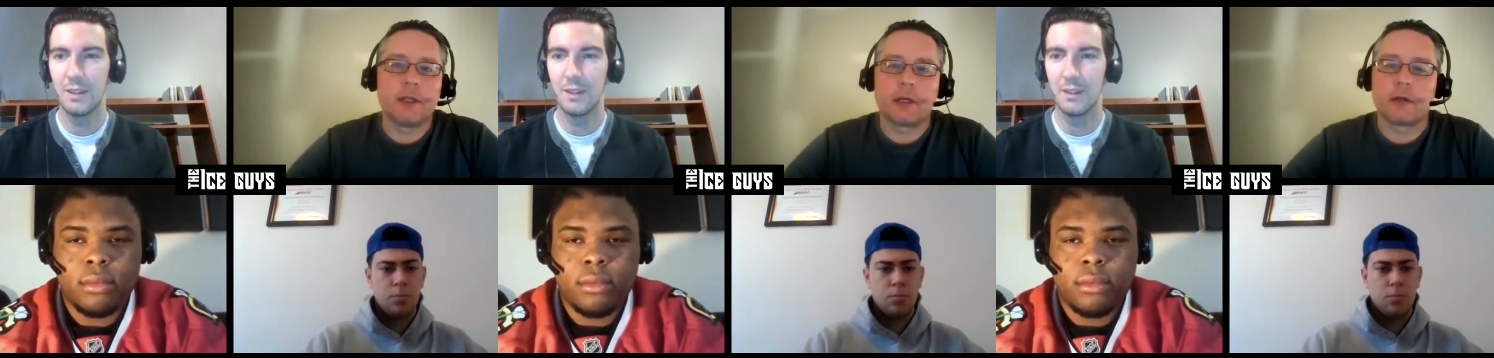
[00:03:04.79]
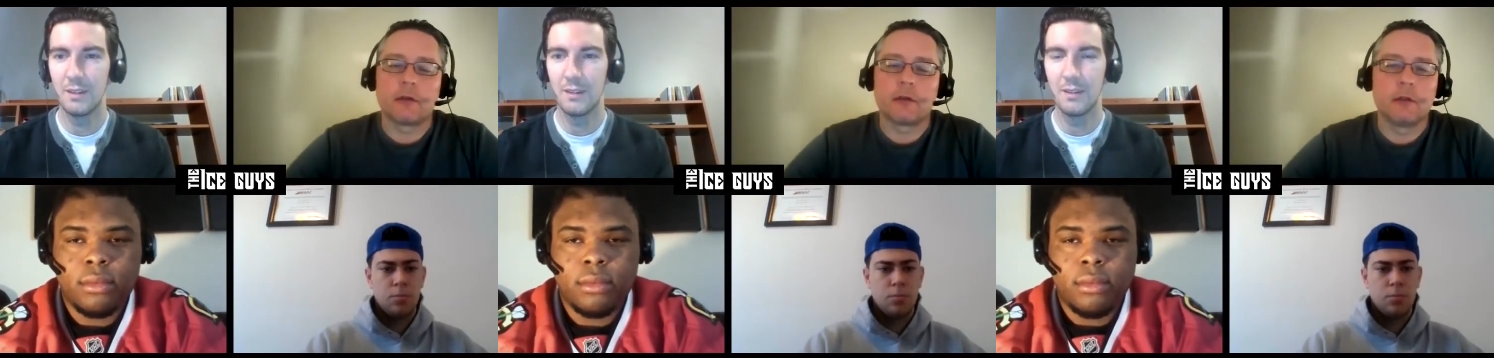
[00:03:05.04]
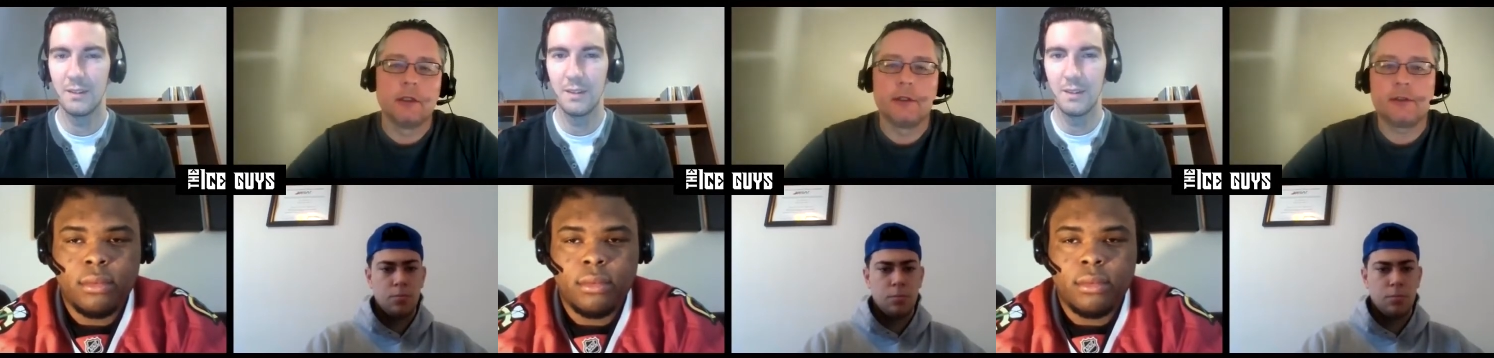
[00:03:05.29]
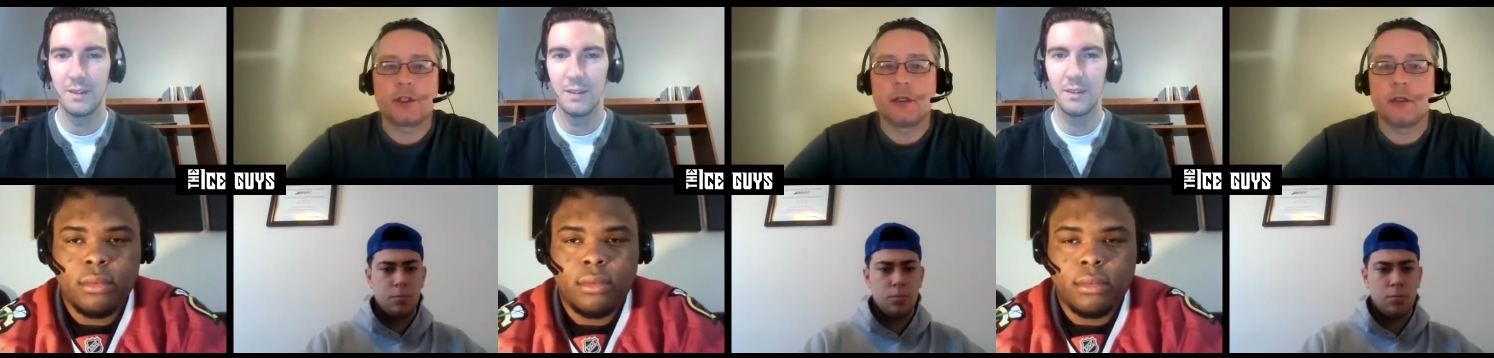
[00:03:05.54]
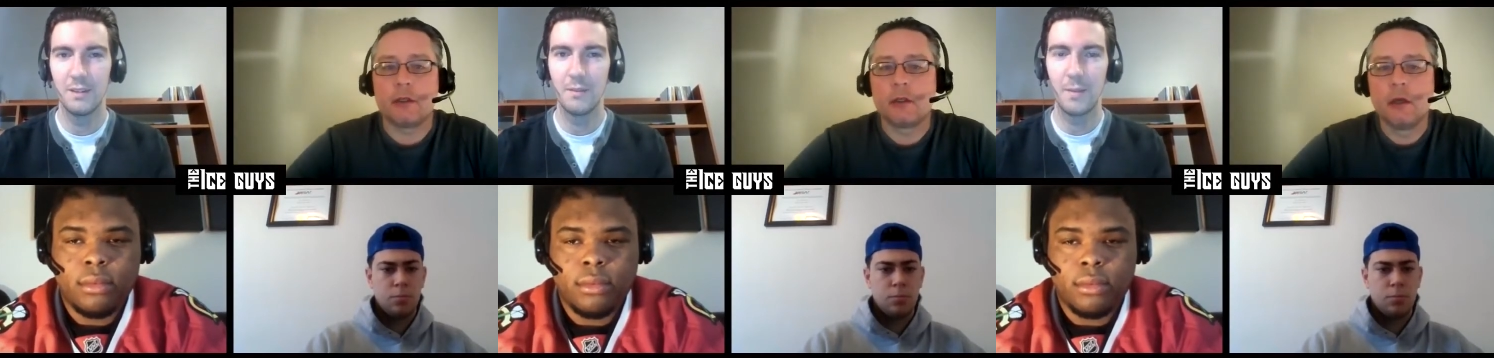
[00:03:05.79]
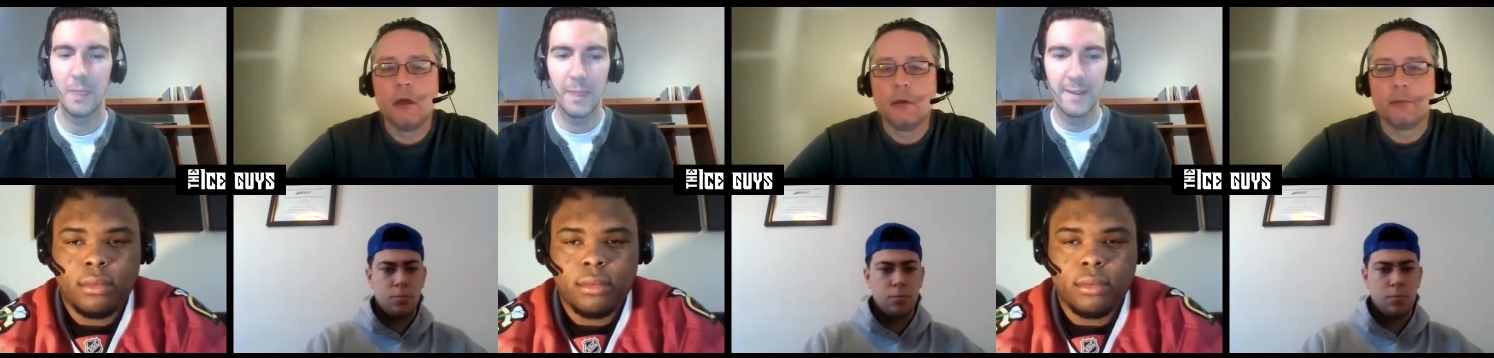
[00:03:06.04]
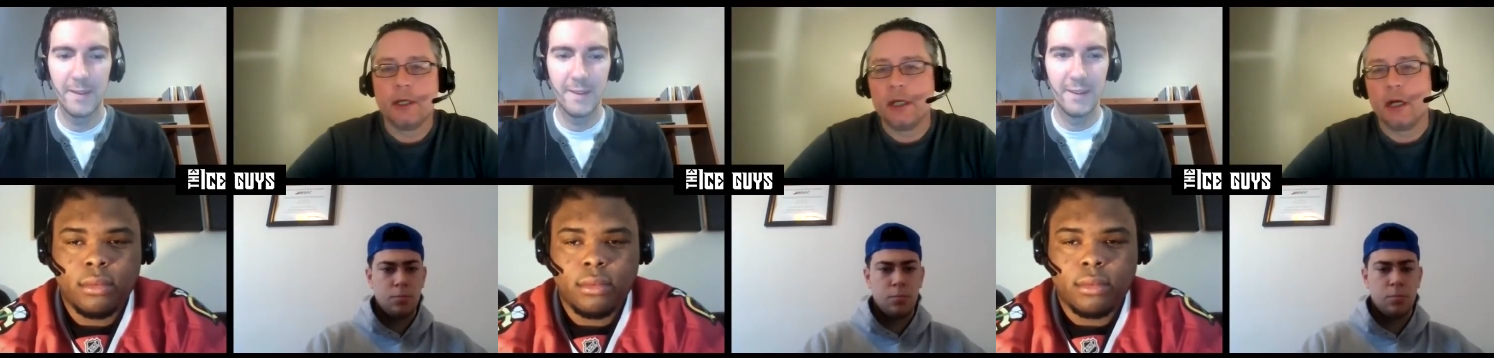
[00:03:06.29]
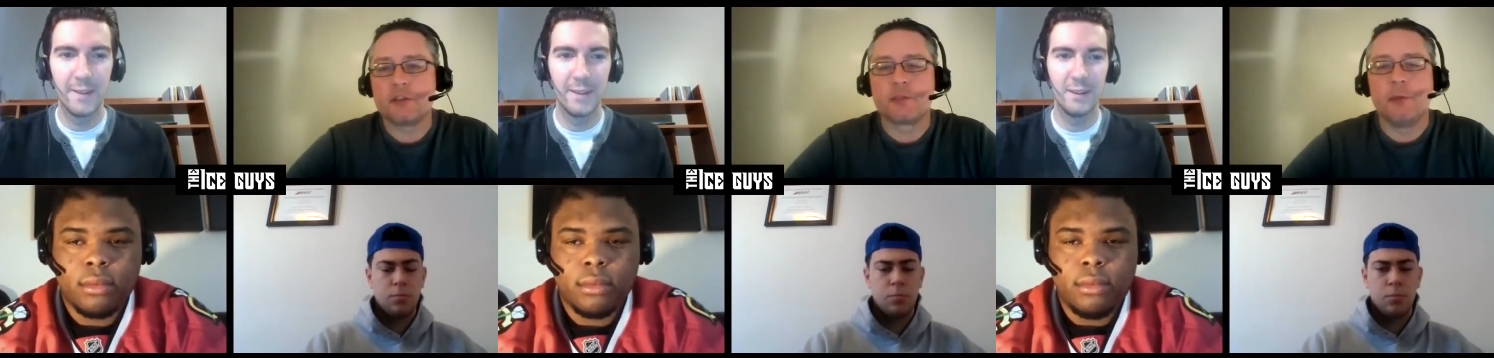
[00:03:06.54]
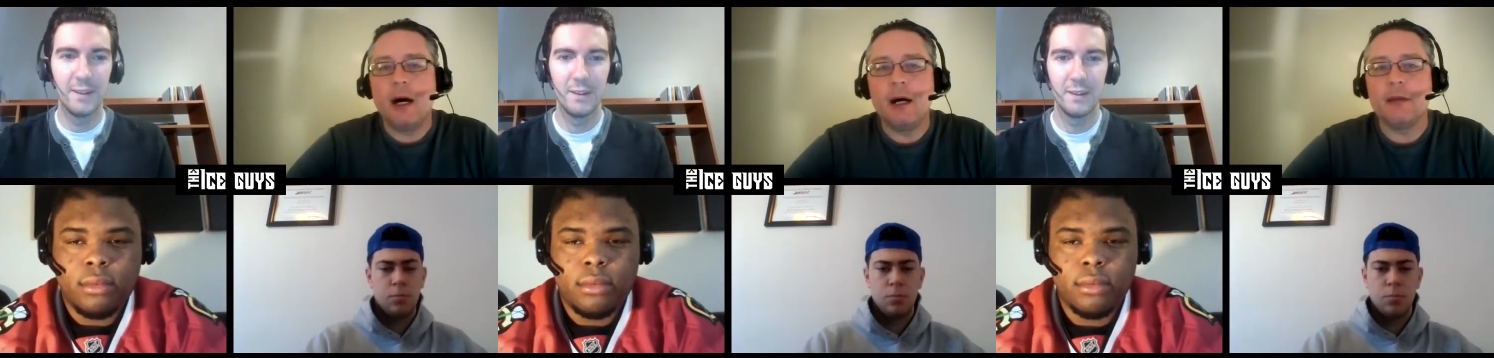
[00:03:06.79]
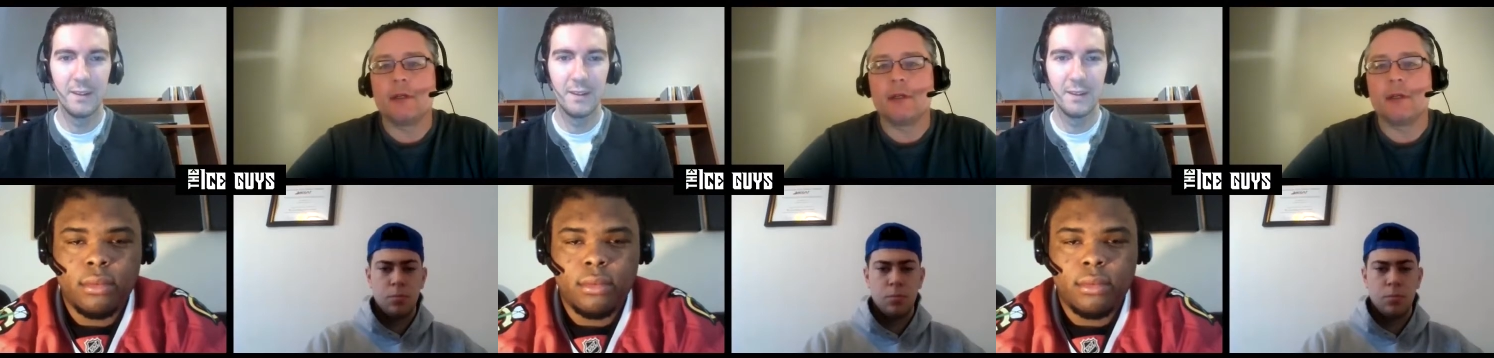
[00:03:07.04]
Speaker 1: They can clinch a playoff spot.